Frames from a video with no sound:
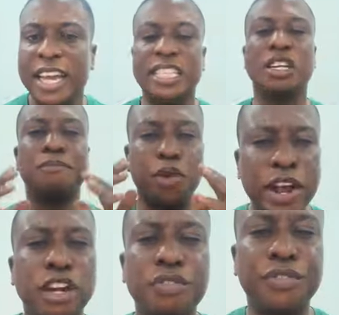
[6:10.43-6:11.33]
It's a
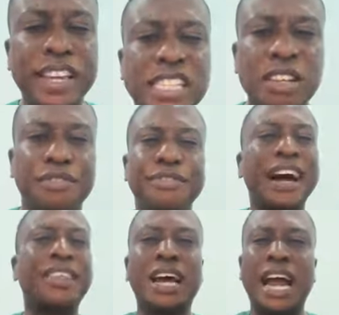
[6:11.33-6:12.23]
prayer of thanksgiving.
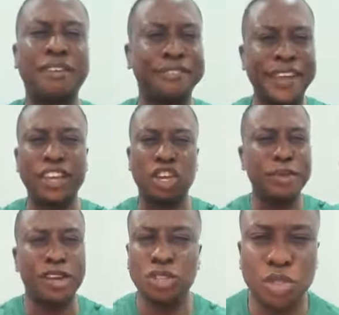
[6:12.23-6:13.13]
Father, I thank
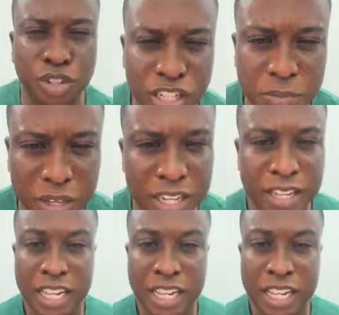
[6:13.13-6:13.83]
you because you've heard me.